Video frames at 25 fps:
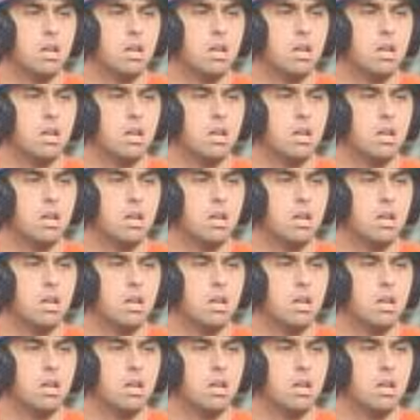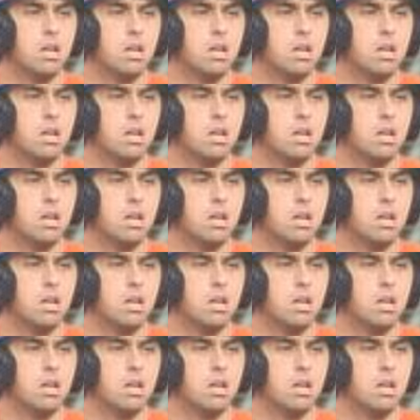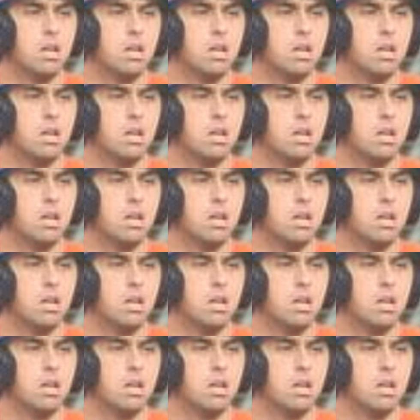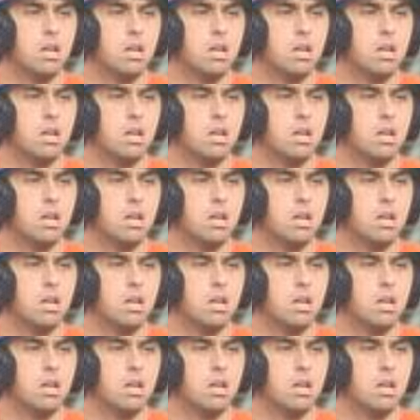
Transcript: [no speech]